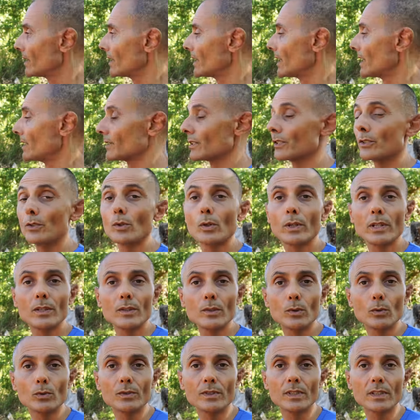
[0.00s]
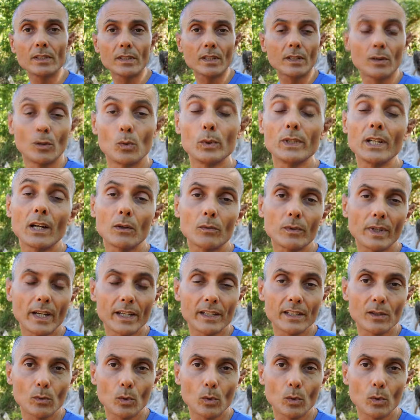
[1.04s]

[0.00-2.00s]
and you can use it without any